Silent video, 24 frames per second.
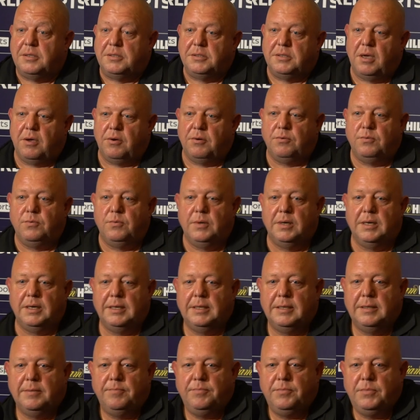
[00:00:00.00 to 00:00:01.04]
So uh,
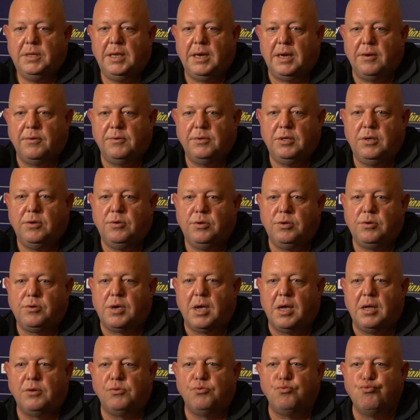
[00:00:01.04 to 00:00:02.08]
you know, you, you
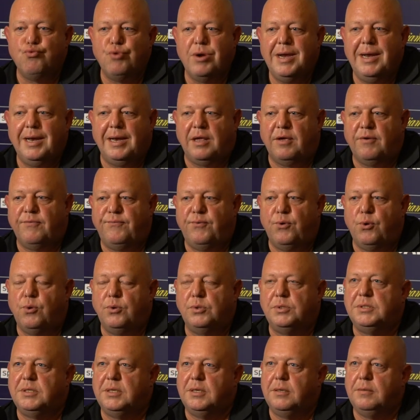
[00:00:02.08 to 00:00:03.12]
can't really
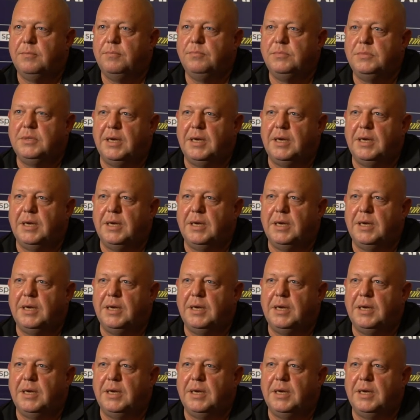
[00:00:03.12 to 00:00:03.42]
afford to,